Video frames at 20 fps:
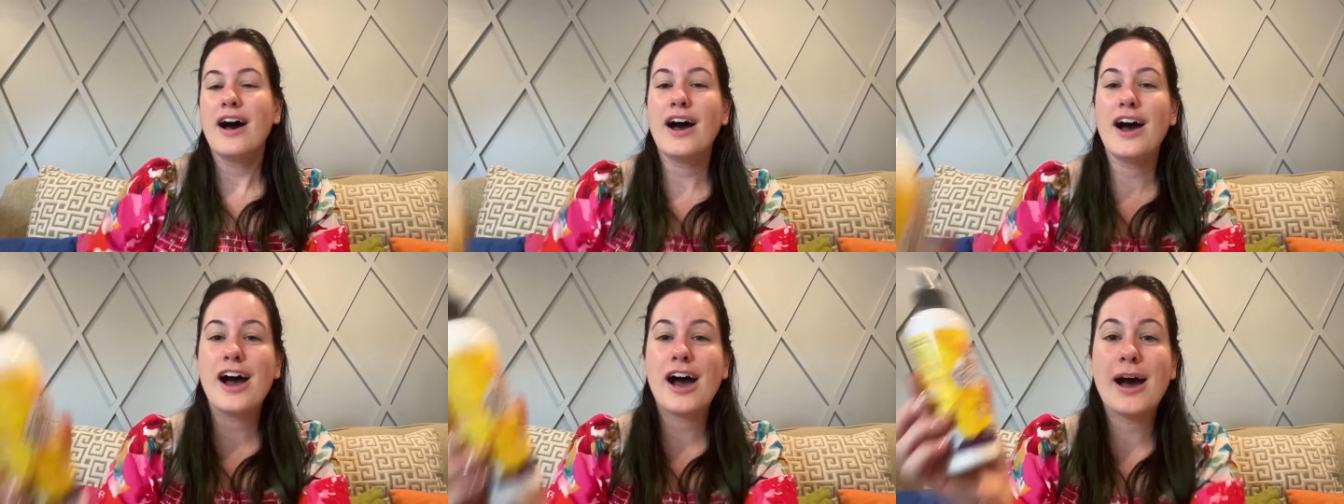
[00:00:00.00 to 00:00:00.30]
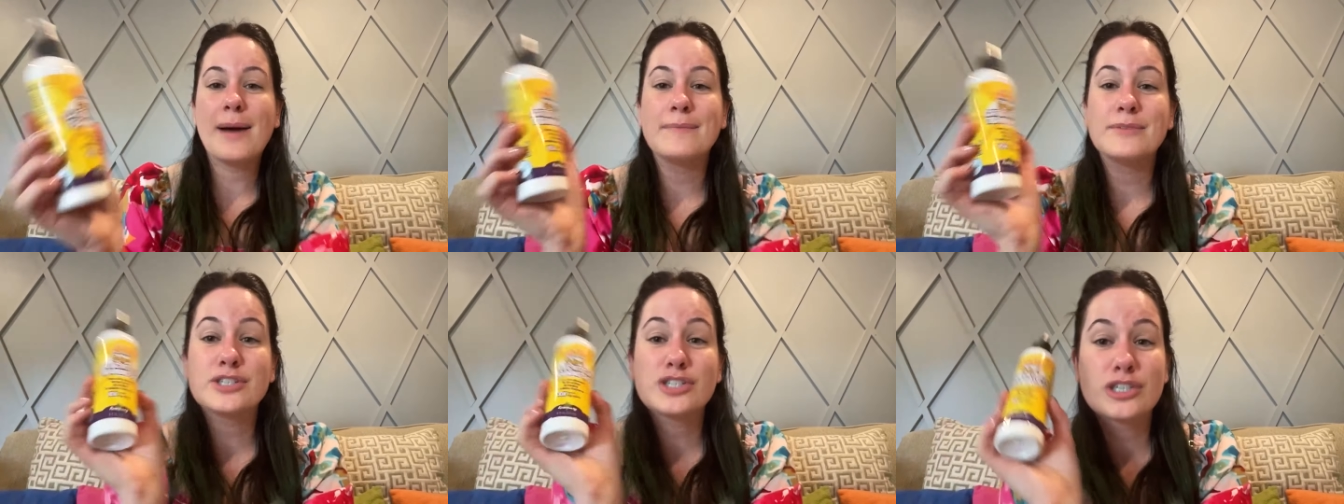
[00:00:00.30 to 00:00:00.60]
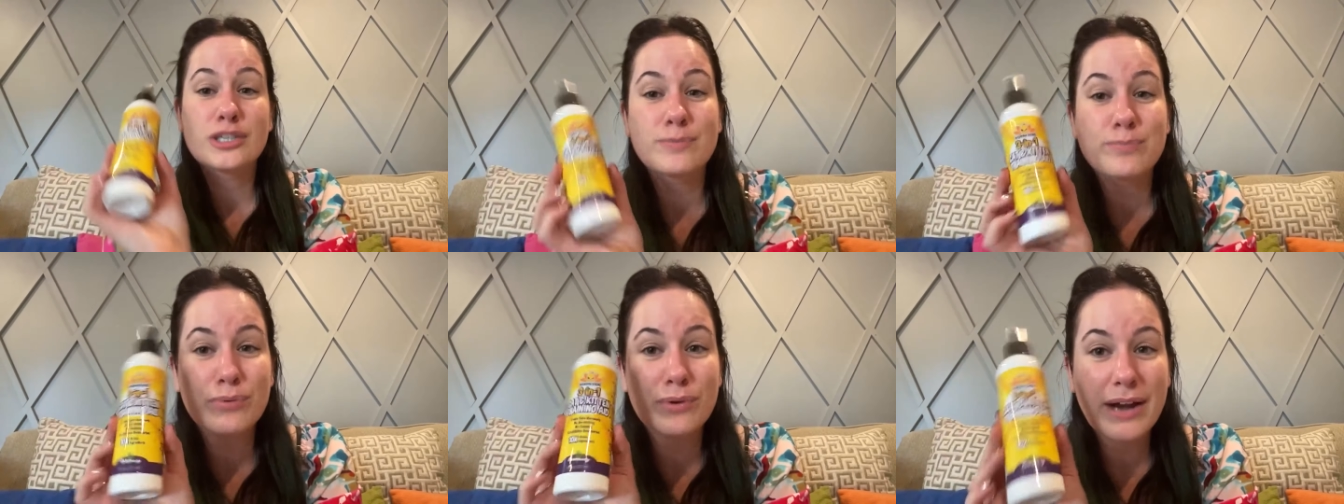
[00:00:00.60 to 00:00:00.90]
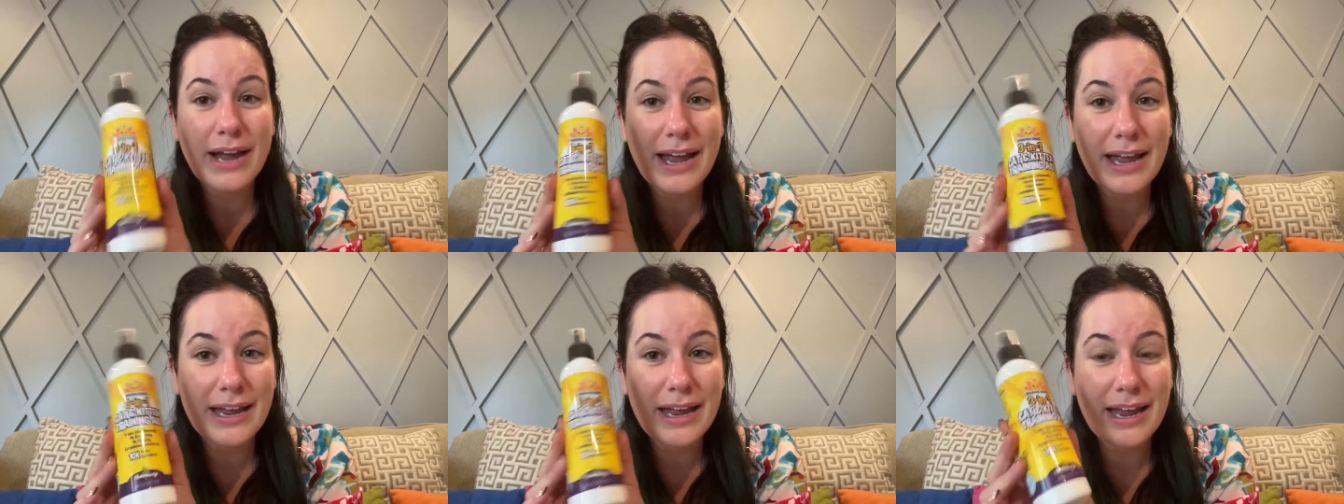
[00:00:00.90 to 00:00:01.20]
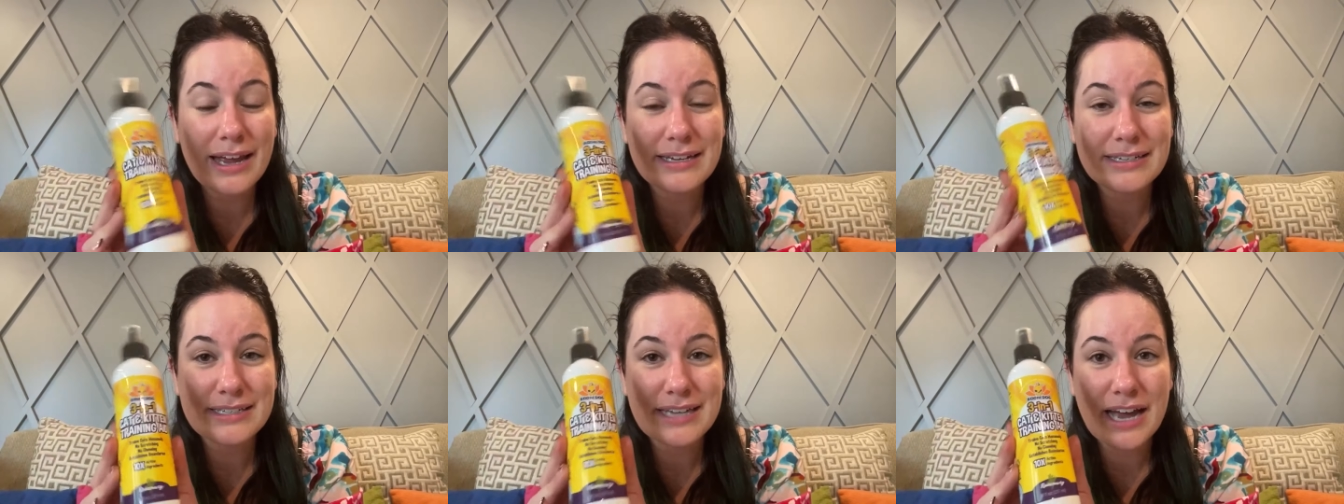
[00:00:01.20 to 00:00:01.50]
um, spray
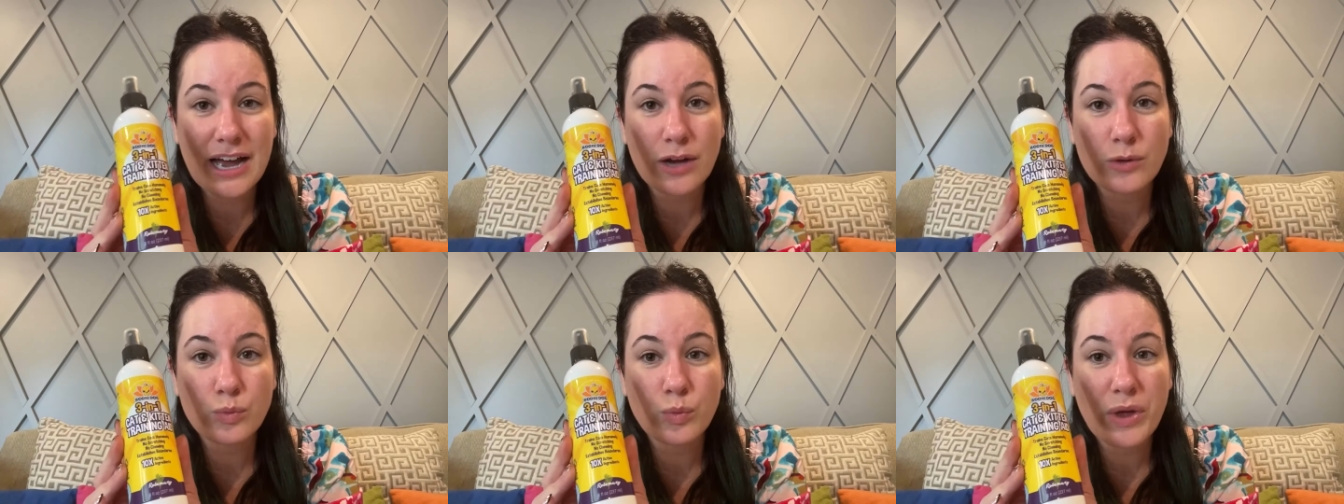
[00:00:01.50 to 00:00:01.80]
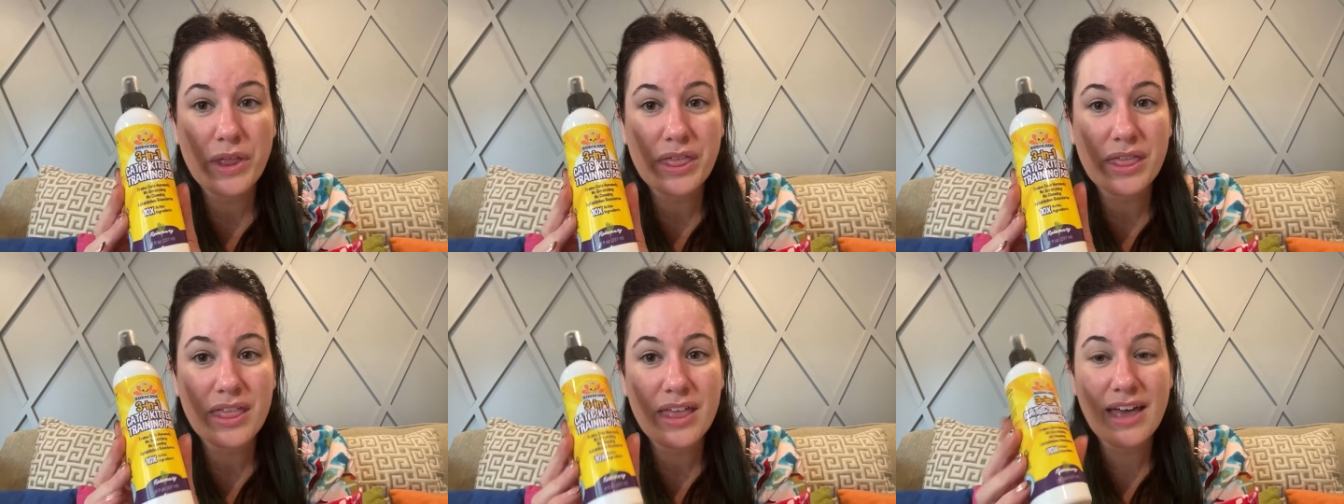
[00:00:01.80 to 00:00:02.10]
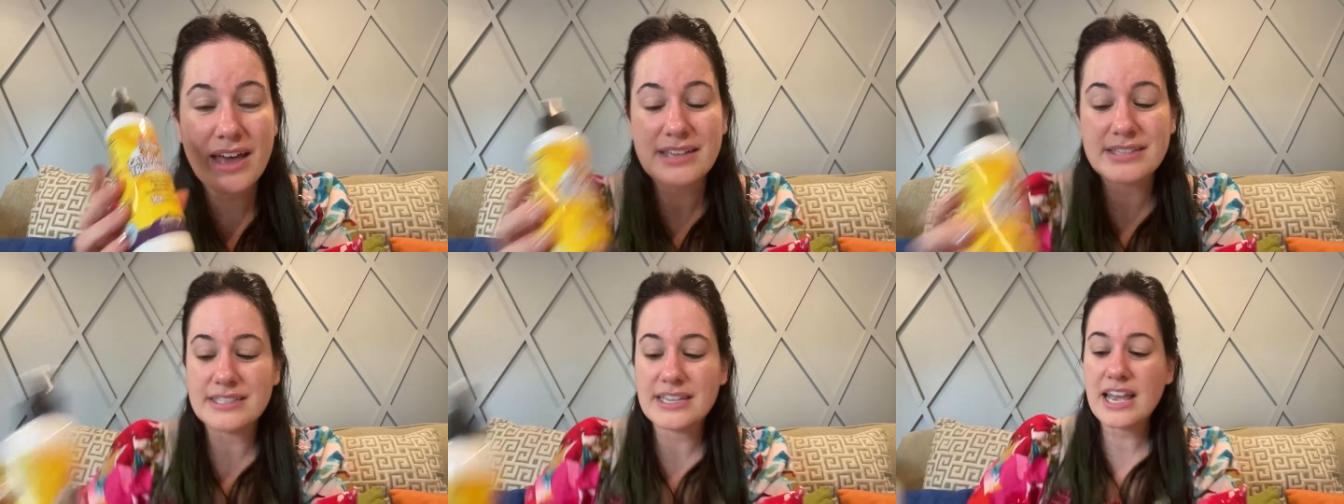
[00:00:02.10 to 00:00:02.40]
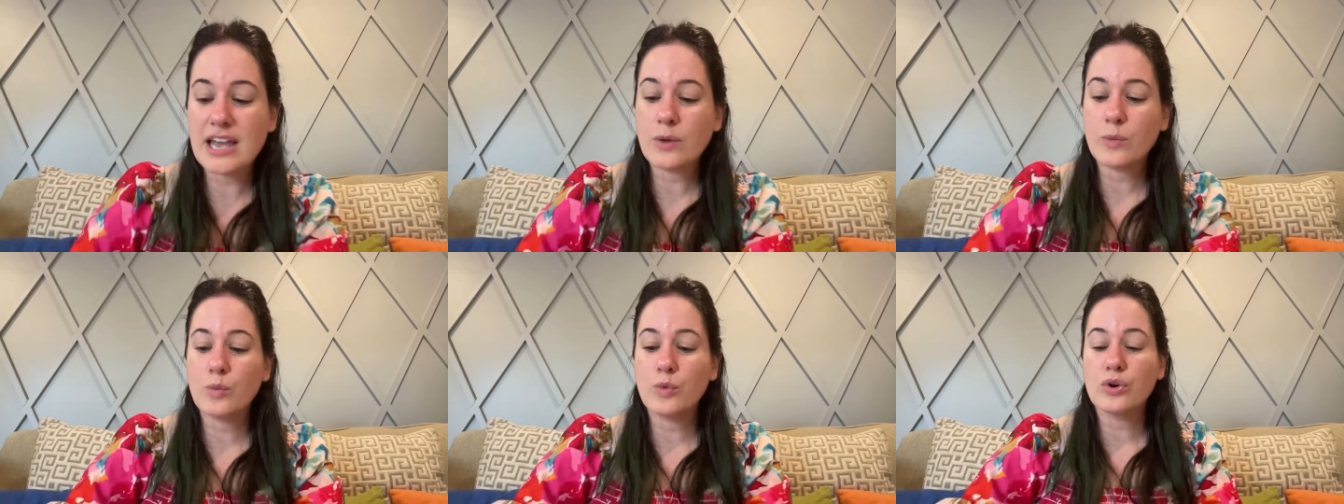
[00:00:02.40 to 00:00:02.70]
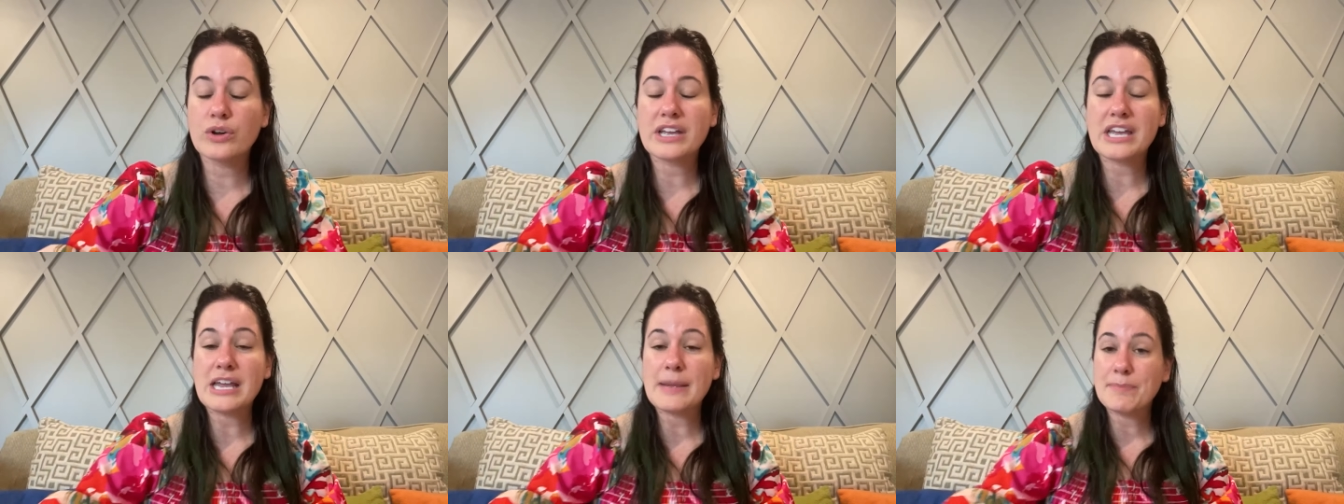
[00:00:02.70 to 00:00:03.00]
it down with this. It
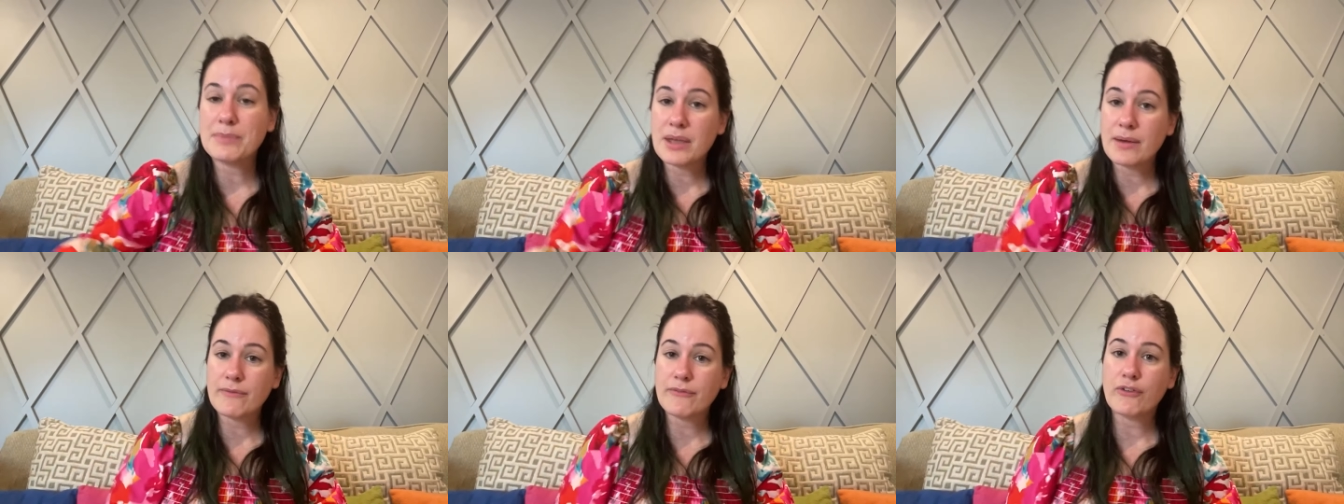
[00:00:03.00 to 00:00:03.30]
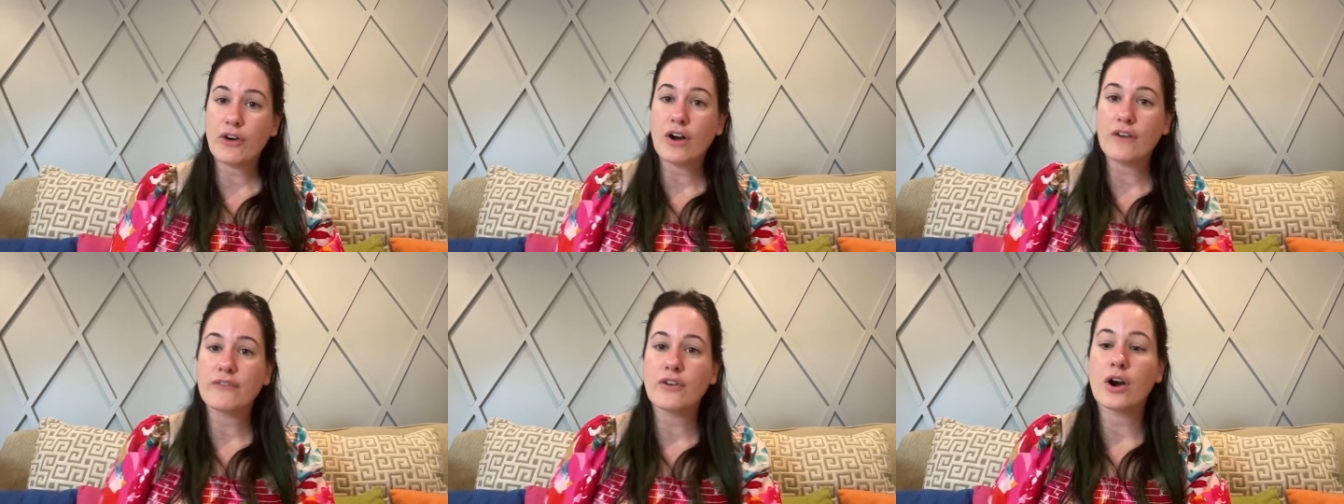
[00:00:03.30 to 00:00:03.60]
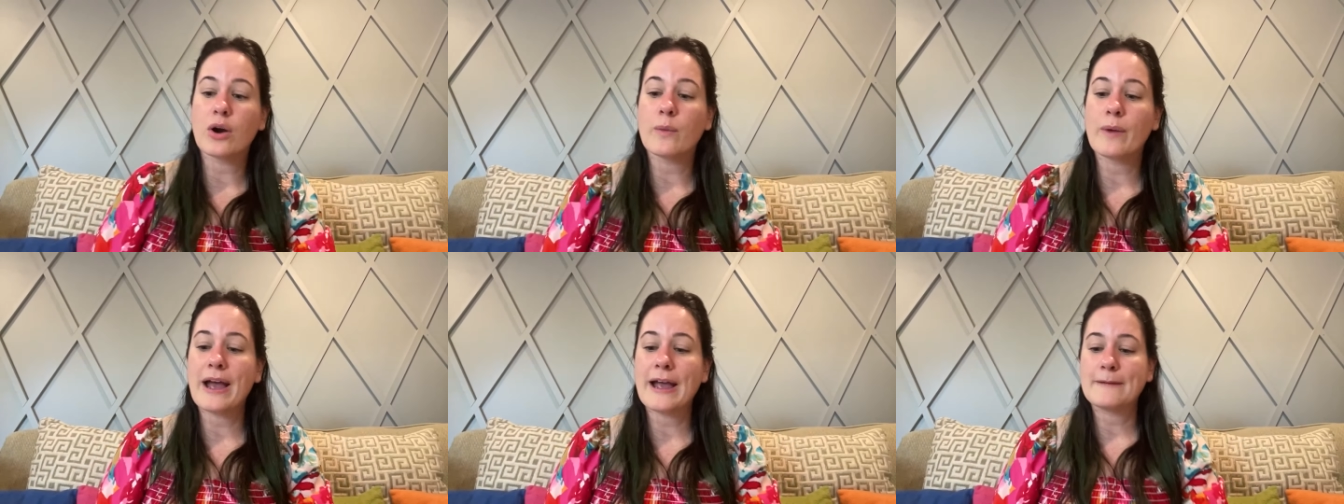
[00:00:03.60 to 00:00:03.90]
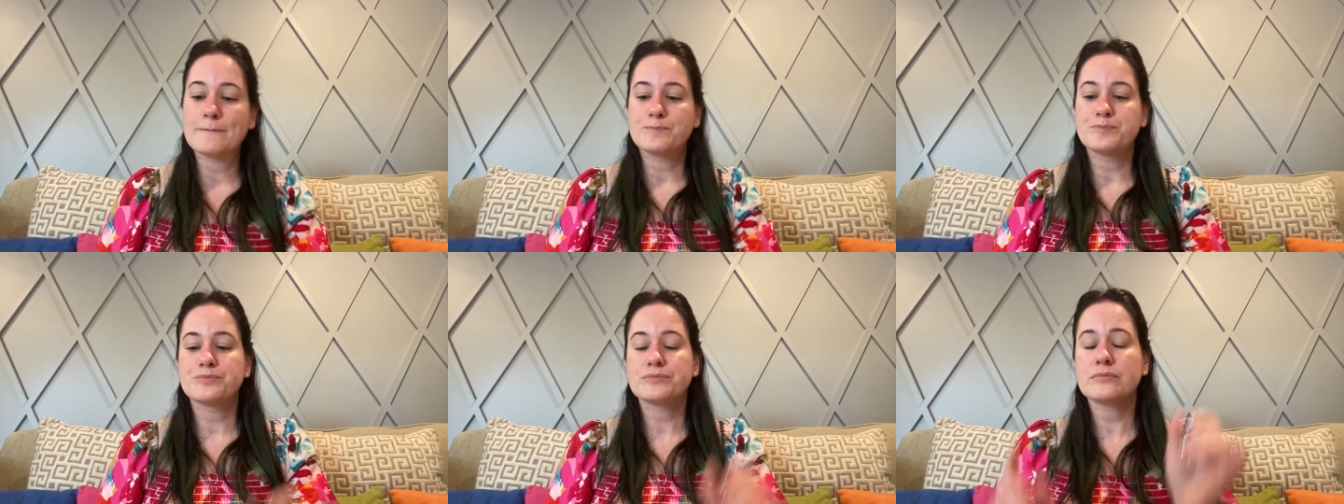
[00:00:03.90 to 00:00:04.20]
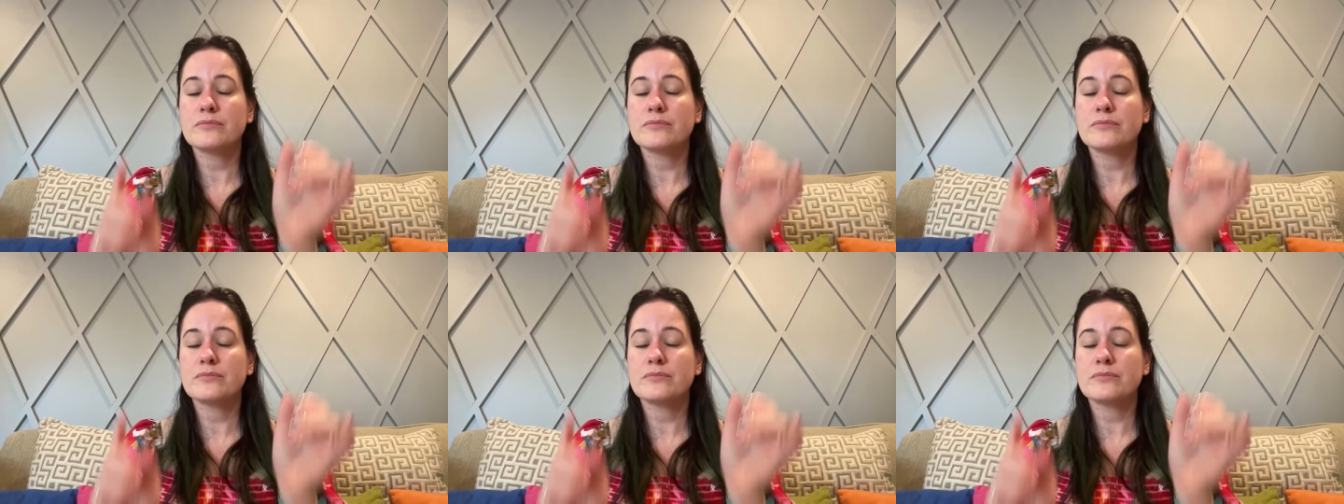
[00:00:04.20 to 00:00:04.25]
will keep them far, far away.